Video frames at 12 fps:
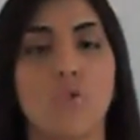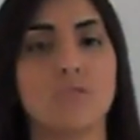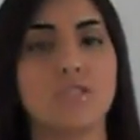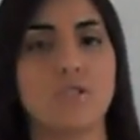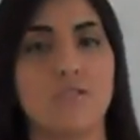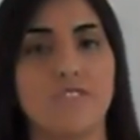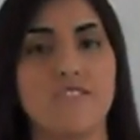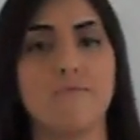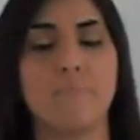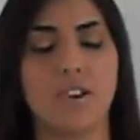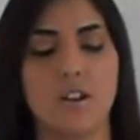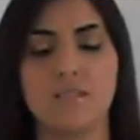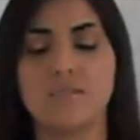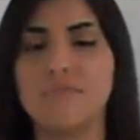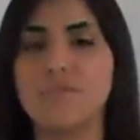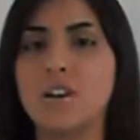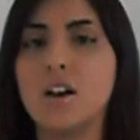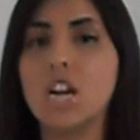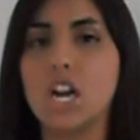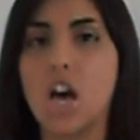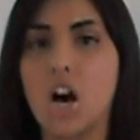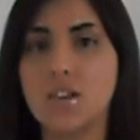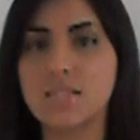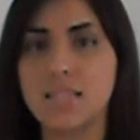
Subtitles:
more conservative because of the long